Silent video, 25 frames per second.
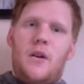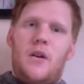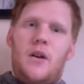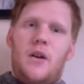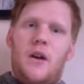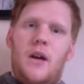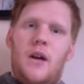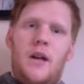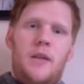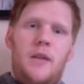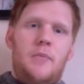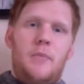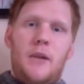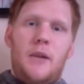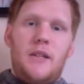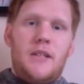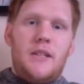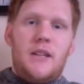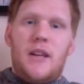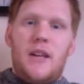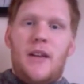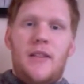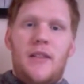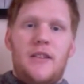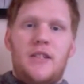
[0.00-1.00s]
And
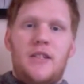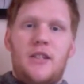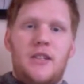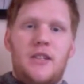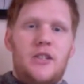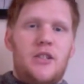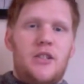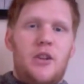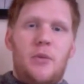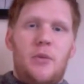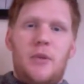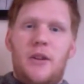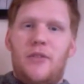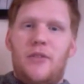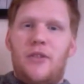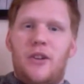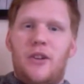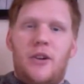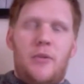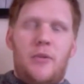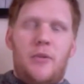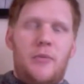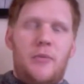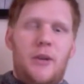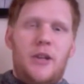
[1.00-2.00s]
basically, yeah, there's so many
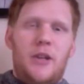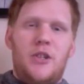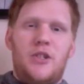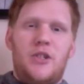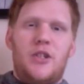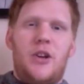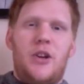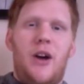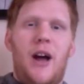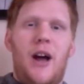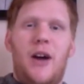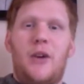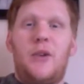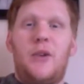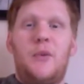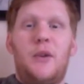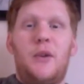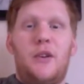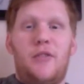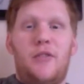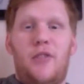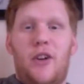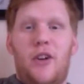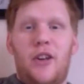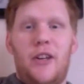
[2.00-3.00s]
different combinations. So how can we
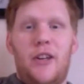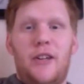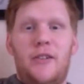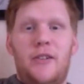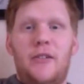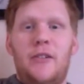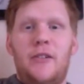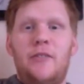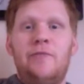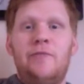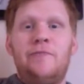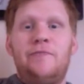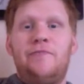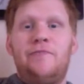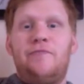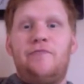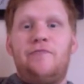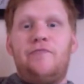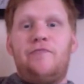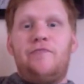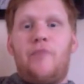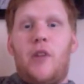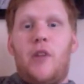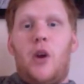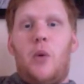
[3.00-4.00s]
define it?
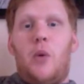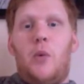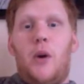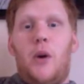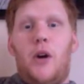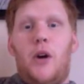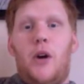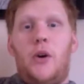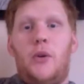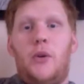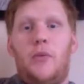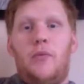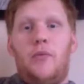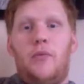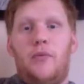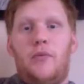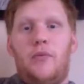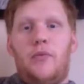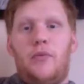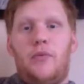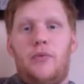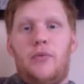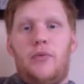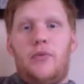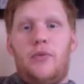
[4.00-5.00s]
Well,
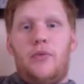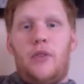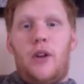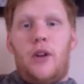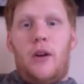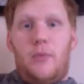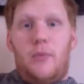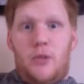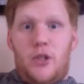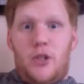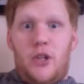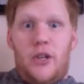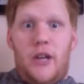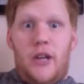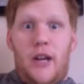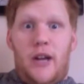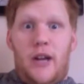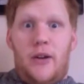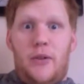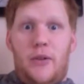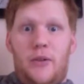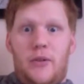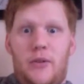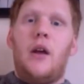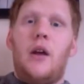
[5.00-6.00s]
I'm going to show you how.
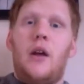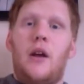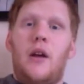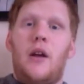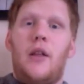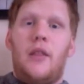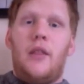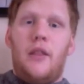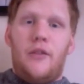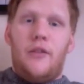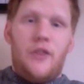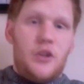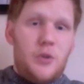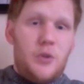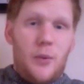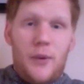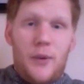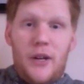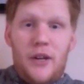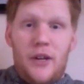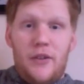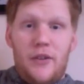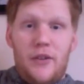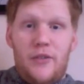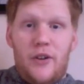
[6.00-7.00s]
The first way we
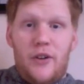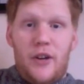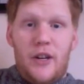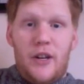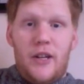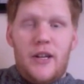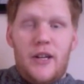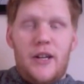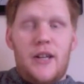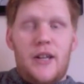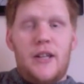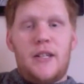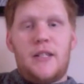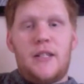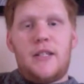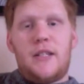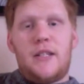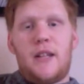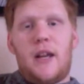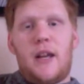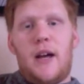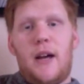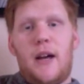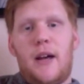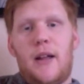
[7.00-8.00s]
can define it
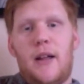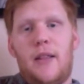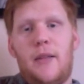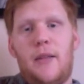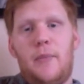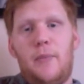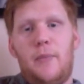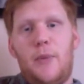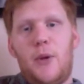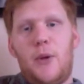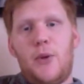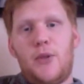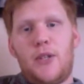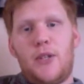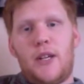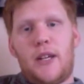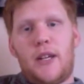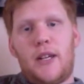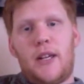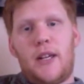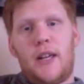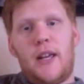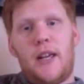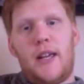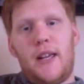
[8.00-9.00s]
is that
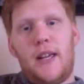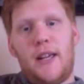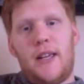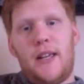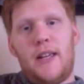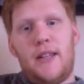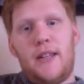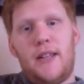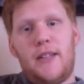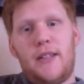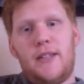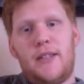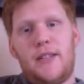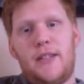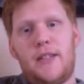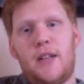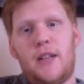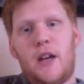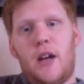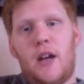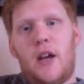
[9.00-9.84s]
music is